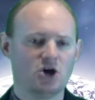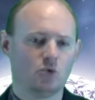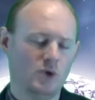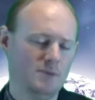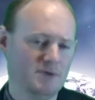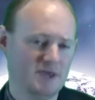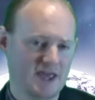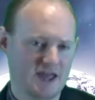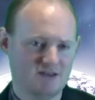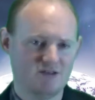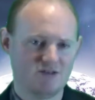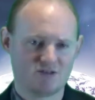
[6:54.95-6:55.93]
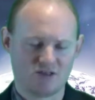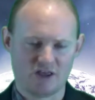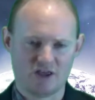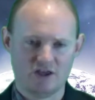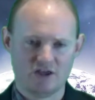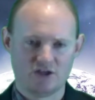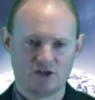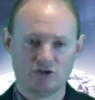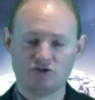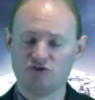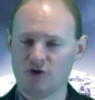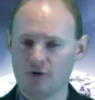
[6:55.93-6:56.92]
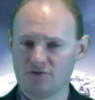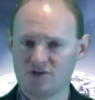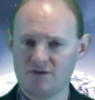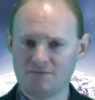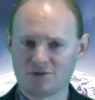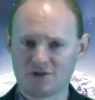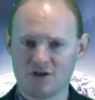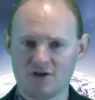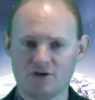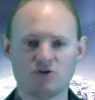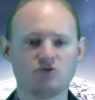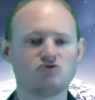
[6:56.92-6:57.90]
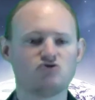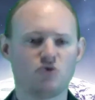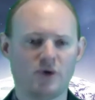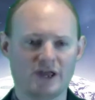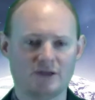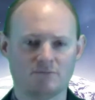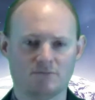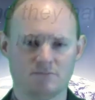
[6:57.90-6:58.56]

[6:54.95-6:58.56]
we begin to see Joseph's dream.